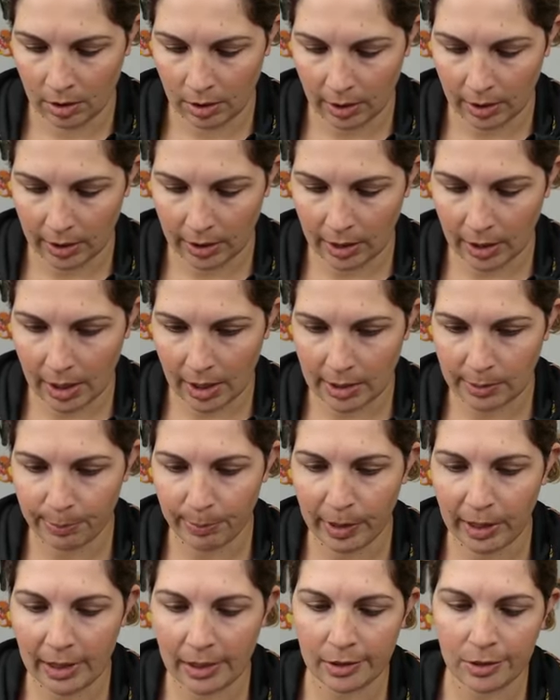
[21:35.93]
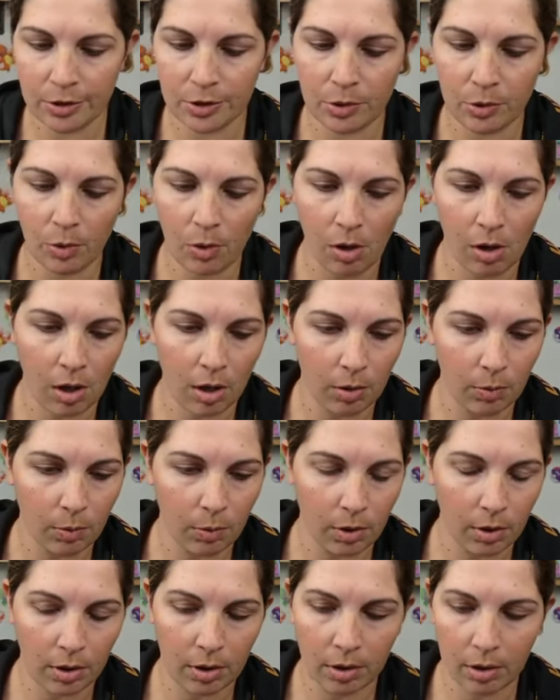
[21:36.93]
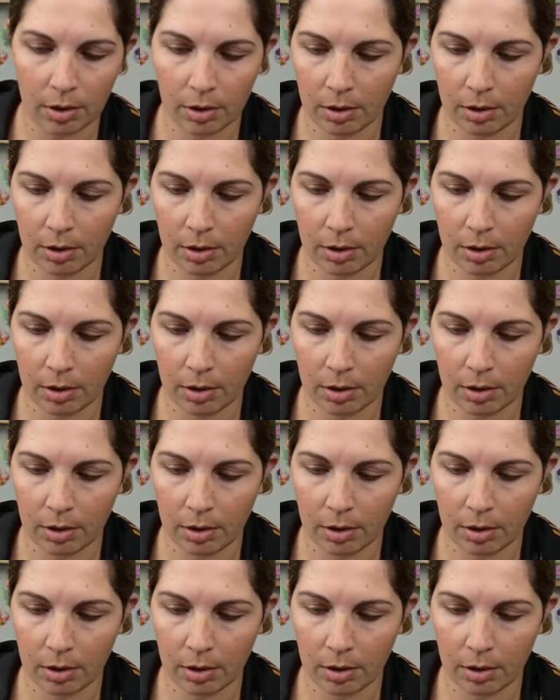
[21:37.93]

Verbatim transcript: Got the nice Pikachu artwork.